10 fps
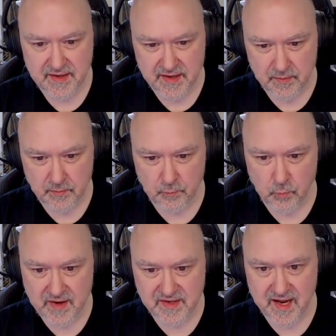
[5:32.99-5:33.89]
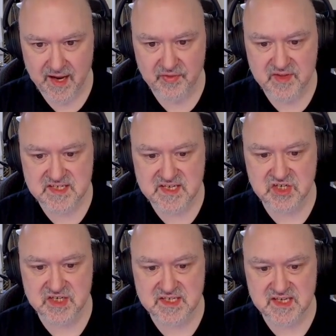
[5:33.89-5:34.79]
Now, one can't, this
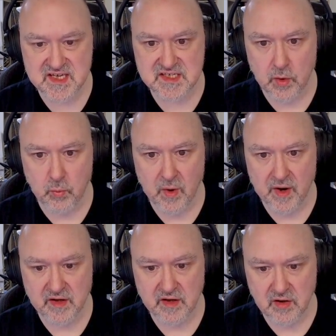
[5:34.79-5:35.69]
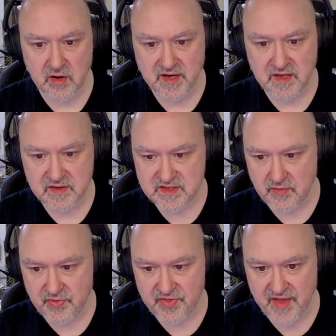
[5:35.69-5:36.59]
digit sees a 1 and a 9. So
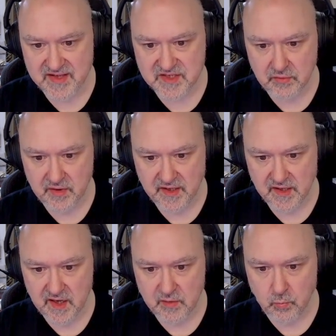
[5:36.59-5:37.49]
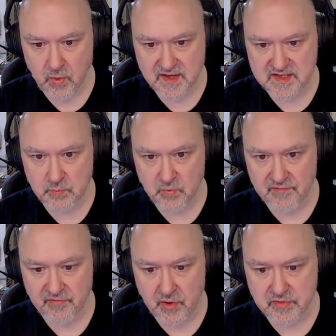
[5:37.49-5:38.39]
that's green and 1 is in one
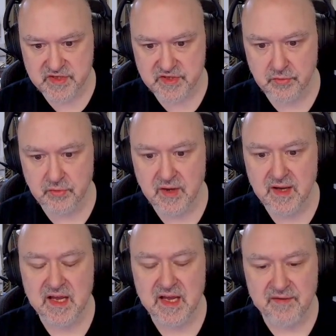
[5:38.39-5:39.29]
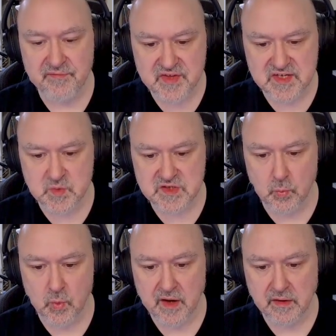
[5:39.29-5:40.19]
of those two. If this was a
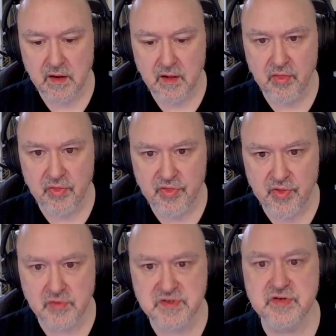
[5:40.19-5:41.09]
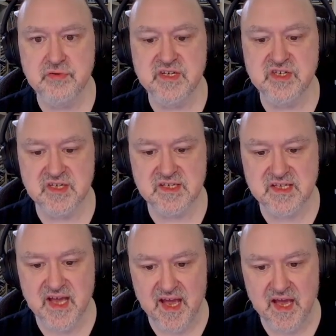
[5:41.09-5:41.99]
1, those two digits
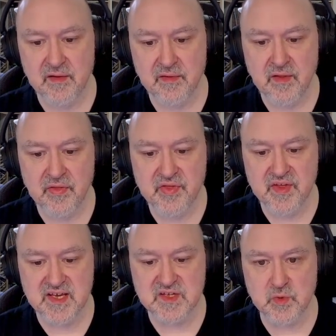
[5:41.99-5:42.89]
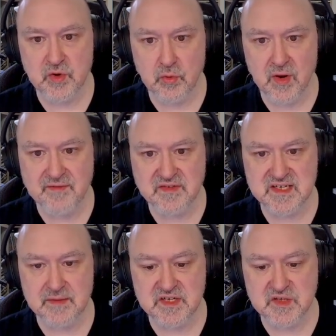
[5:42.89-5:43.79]
there these would all have to
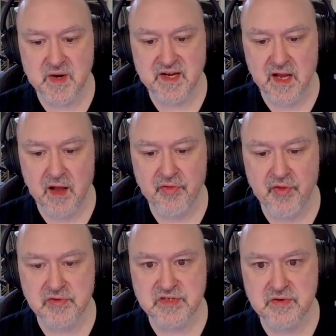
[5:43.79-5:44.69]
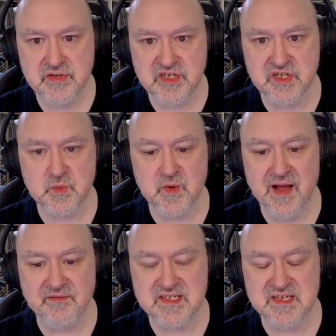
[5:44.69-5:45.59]
sum to 20 and those two digits would
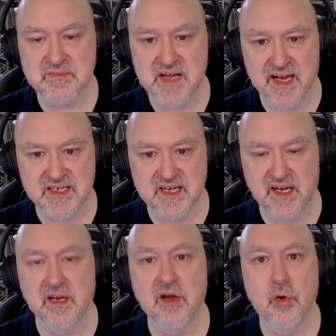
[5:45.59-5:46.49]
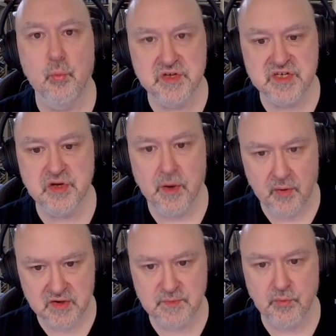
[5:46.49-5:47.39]
have to sum to 18 which is not
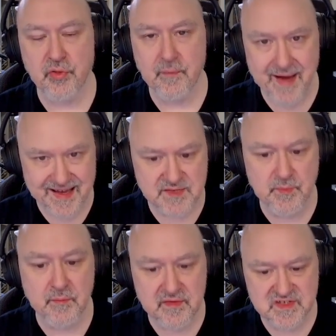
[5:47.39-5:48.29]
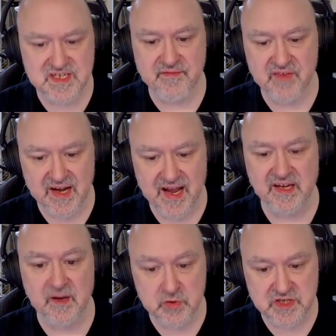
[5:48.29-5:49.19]
possible the maximum of 7 and
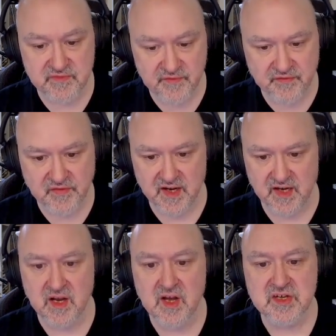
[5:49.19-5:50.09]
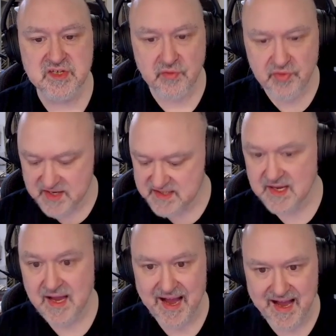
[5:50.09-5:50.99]
8 which is 15 so this
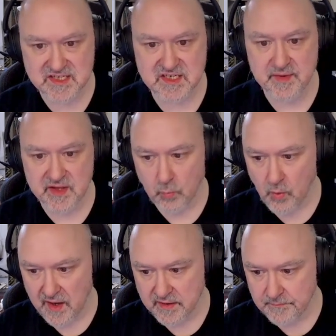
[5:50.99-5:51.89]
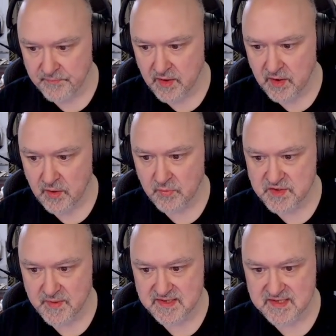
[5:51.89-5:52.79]
has to be the one
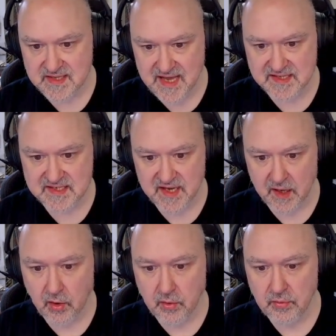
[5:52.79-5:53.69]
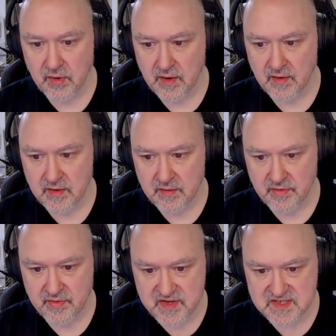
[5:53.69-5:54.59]
which means that's yellow
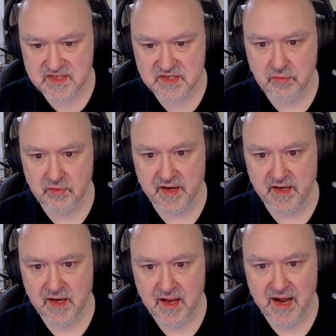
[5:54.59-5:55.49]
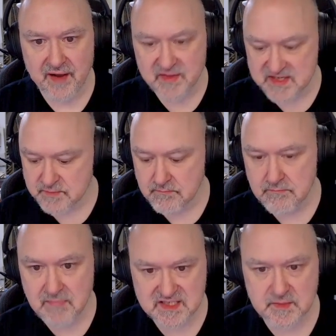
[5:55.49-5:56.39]
this is green and this
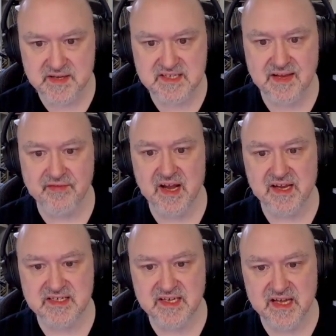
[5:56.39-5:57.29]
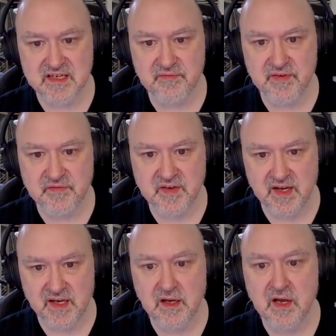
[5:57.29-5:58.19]
must be 7 8 to get to
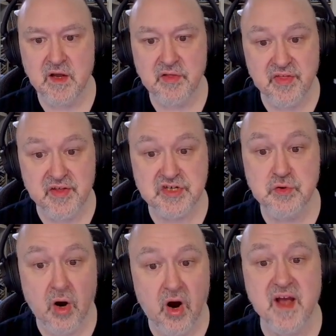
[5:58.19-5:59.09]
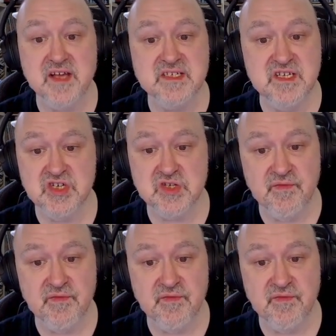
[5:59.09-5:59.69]
15 the two highest digits of